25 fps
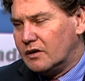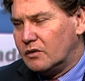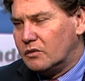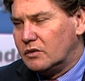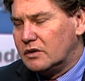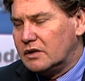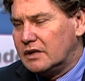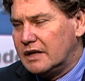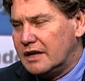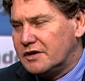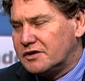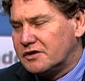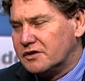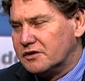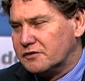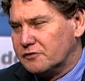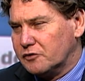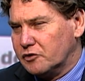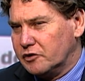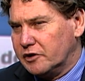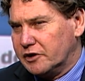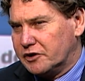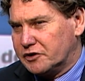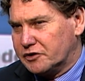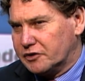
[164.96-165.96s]
Well, Alaska is
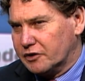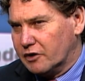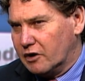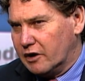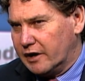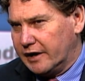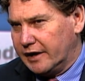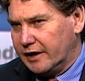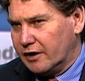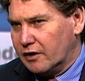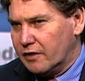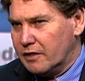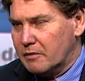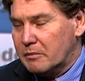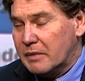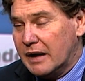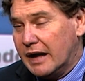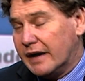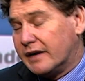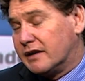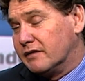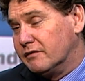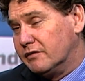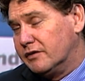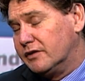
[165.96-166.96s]
very exciting. On the
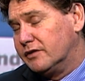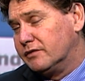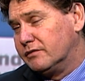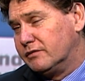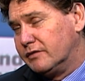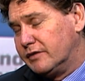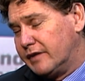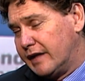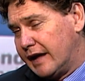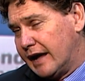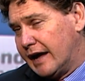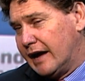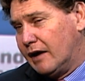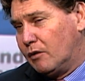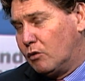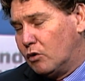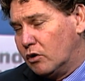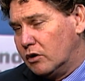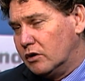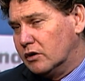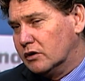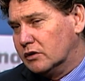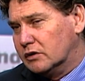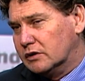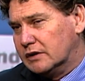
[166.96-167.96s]
back of our
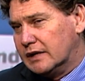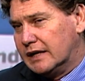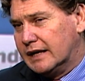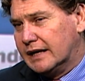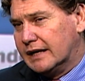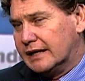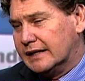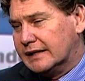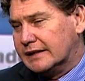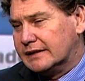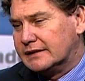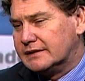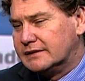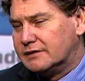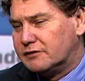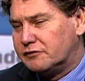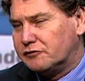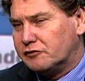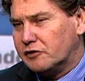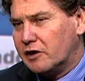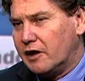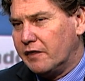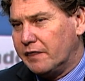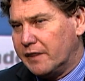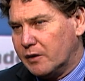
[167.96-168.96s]
oil
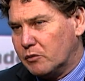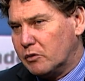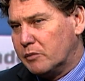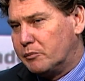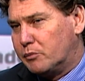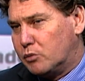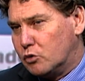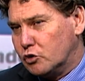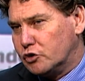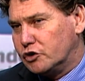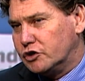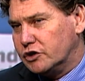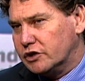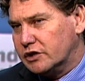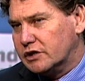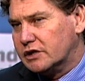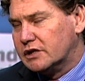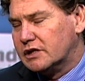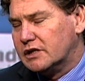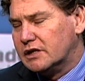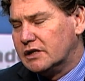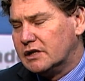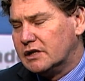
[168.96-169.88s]
front that we're pushing,